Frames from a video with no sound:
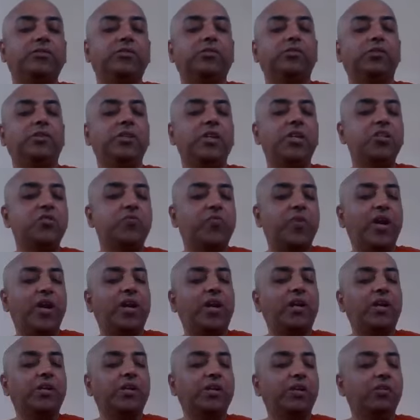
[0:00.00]
So in each
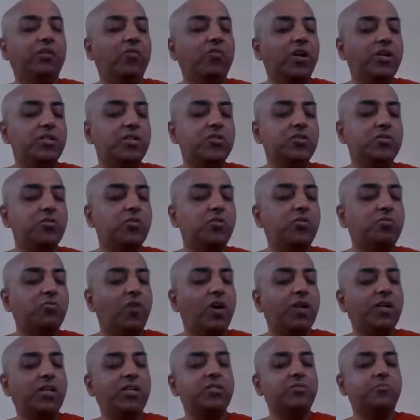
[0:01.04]
faculty, what is good,
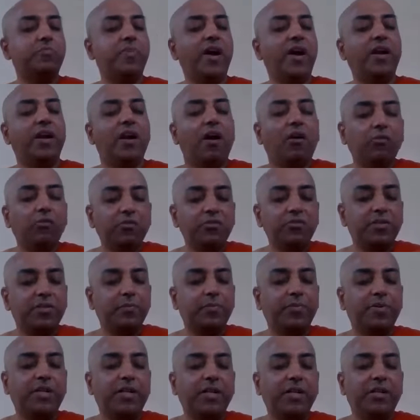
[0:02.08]
what is bad, how to
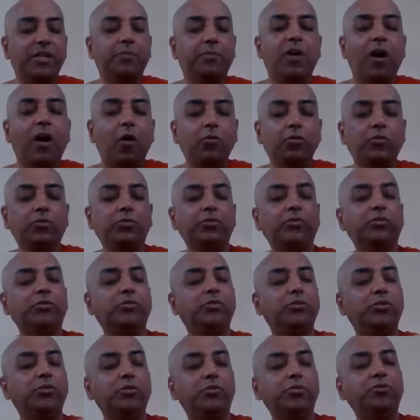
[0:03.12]
separate them, how to
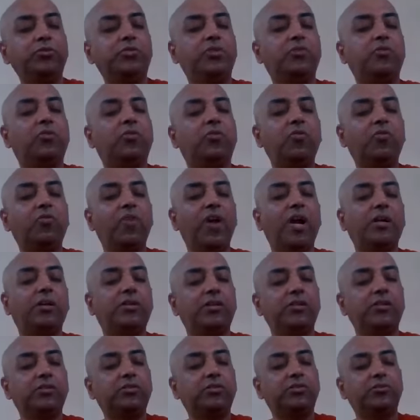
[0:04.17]
use the good
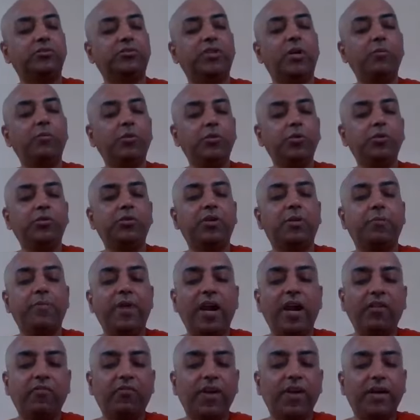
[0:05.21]
factors to subdue the
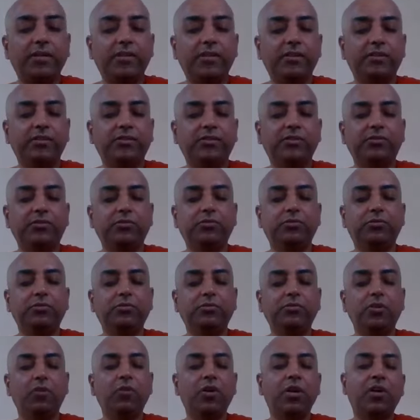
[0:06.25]
bad factors,
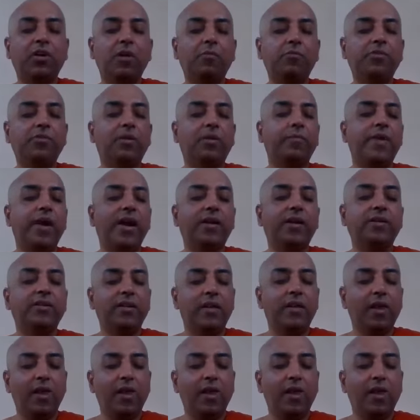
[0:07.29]
to overcome the bad